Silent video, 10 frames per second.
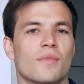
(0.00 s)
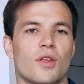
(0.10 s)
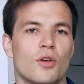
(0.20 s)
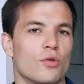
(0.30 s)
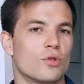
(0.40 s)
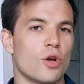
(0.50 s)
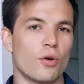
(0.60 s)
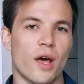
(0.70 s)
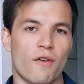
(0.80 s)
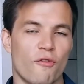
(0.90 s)
you
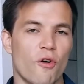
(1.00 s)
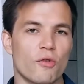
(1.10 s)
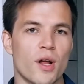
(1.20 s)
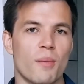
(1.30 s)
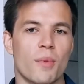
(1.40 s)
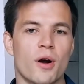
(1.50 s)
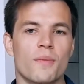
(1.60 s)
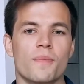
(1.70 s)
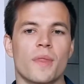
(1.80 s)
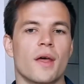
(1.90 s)
don't have a phone number,
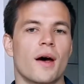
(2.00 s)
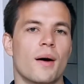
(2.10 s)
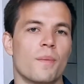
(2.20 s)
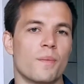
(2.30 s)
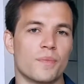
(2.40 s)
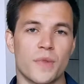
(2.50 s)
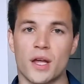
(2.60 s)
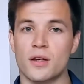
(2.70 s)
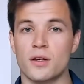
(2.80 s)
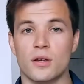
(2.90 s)

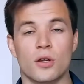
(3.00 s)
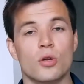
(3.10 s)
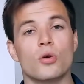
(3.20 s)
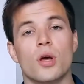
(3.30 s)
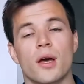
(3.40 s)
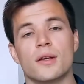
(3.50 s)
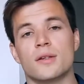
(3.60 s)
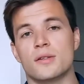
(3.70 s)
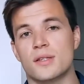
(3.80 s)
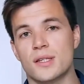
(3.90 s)
then you
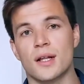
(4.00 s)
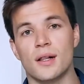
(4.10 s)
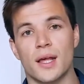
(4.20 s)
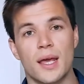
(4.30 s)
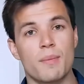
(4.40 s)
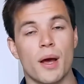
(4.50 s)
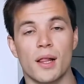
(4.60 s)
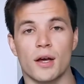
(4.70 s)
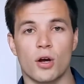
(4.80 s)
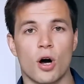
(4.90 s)
can still email
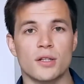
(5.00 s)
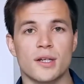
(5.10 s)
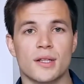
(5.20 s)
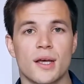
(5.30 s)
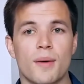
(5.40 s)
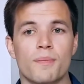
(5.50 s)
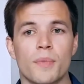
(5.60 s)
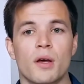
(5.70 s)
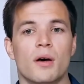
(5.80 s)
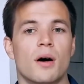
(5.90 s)
and contact them.
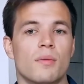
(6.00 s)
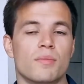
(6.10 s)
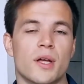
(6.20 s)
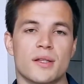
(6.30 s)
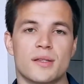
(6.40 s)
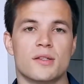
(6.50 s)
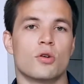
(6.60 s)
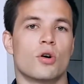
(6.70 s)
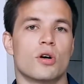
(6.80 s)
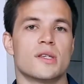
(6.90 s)
That's
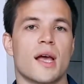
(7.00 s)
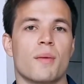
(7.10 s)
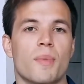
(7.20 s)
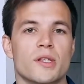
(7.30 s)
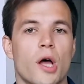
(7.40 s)
your second best